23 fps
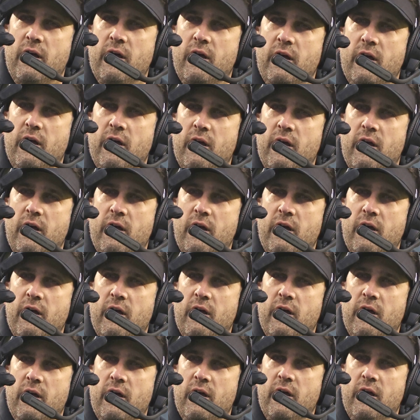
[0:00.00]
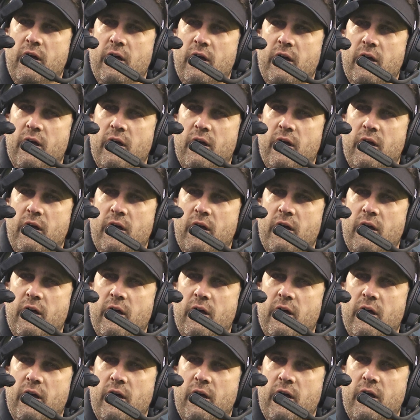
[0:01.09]
to the offensive coaching staff for
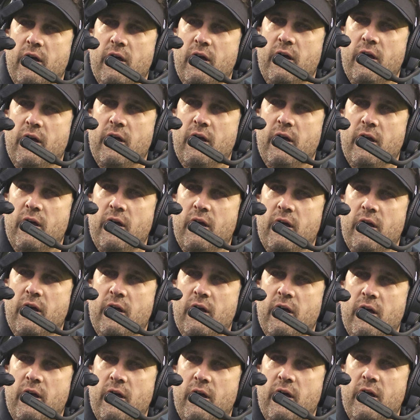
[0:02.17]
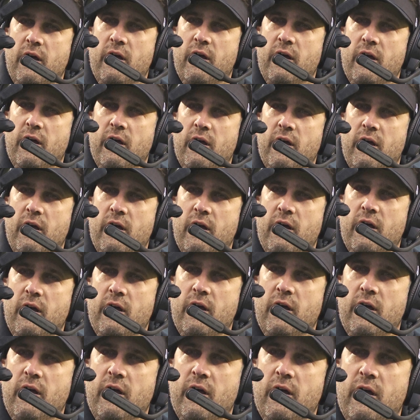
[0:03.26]
recognizing Kenny Gainwell is more
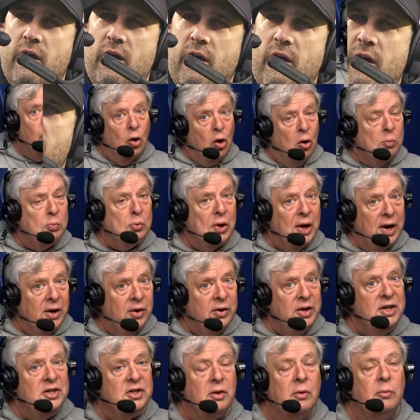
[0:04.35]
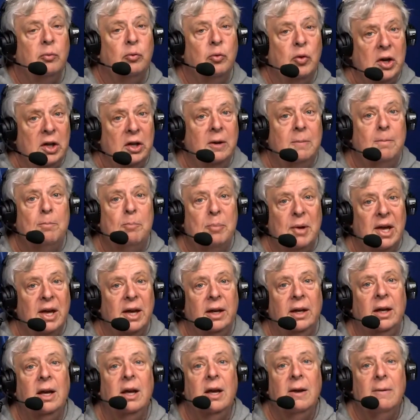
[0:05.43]
than just a role player. He's a really big
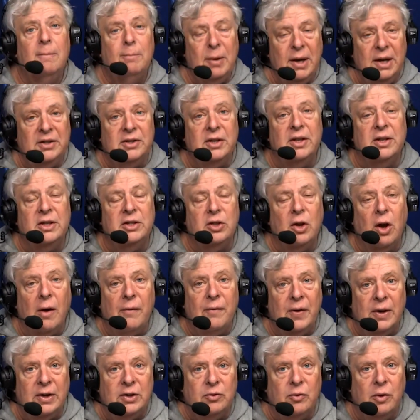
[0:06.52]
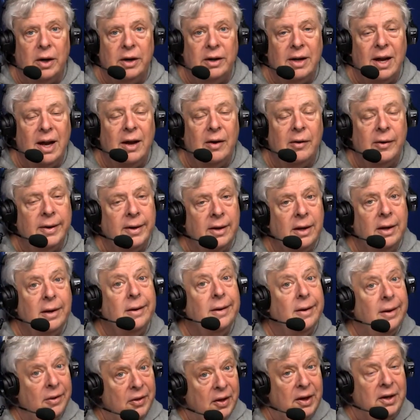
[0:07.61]
piece of this offense right now, and
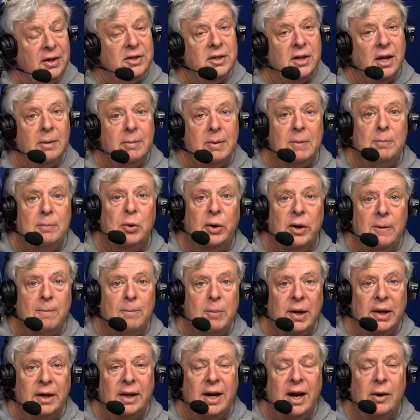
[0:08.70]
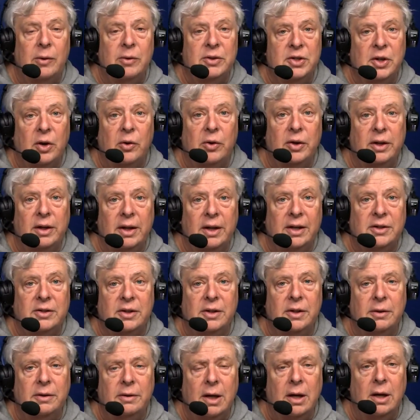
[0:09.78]
I think he's going to be pretty big in Arizona against
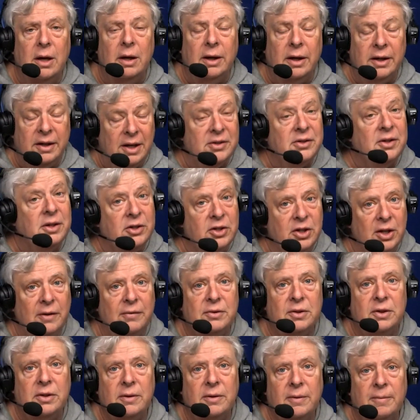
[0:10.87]
the Chiefs.